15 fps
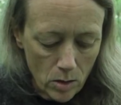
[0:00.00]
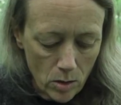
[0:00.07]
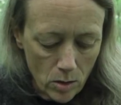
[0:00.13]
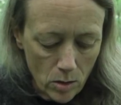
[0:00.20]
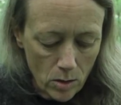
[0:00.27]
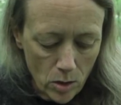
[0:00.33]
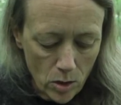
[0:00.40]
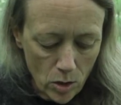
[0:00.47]

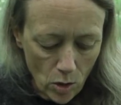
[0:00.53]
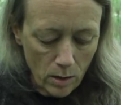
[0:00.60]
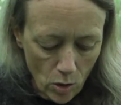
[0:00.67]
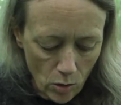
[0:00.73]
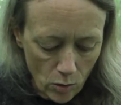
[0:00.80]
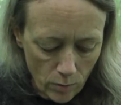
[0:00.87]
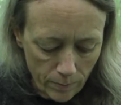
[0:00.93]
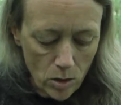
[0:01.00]

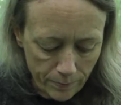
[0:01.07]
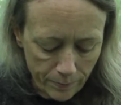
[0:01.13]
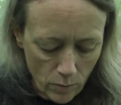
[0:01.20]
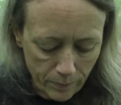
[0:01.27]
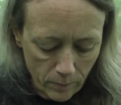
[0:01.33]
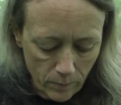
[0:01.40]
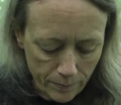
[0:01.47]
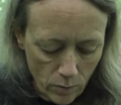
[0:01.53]
So
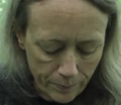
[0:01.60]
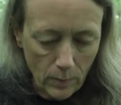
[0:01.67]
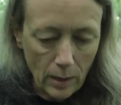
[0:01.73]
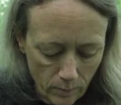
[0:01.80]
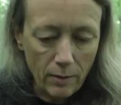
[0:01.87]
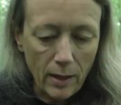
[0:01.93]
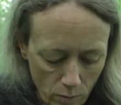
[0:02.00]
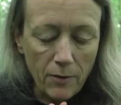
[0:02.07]

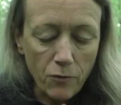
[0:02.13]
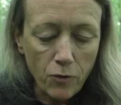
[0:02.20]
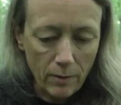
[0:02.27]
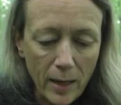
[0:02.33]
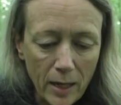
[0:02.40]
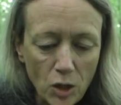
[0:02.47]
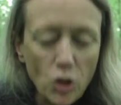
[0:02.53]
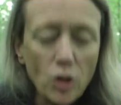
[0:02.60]
the
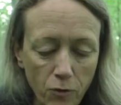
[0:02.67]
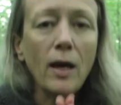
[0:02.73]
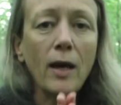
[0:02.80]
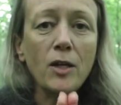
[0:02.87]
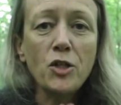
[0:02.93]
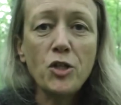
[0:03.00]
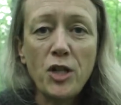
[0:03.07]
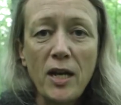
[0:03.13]
information I
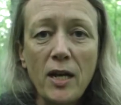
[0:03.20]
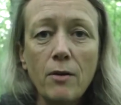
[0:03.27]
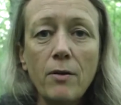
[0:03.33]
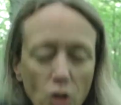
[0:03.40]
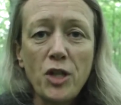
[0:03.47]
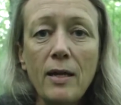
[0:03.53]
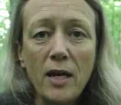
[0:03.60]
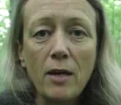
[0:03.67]
share
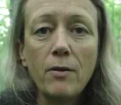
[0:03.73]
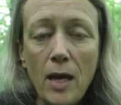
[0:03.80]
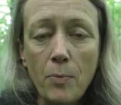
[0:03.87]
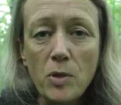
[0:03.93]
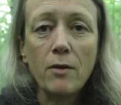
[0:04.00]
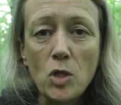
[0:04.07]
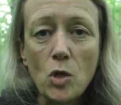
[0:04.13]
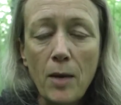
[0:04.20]
in the
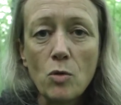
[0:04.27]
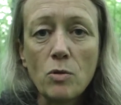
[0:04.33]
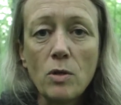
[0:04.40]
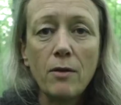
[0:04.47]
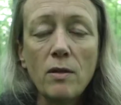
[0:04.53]
episode,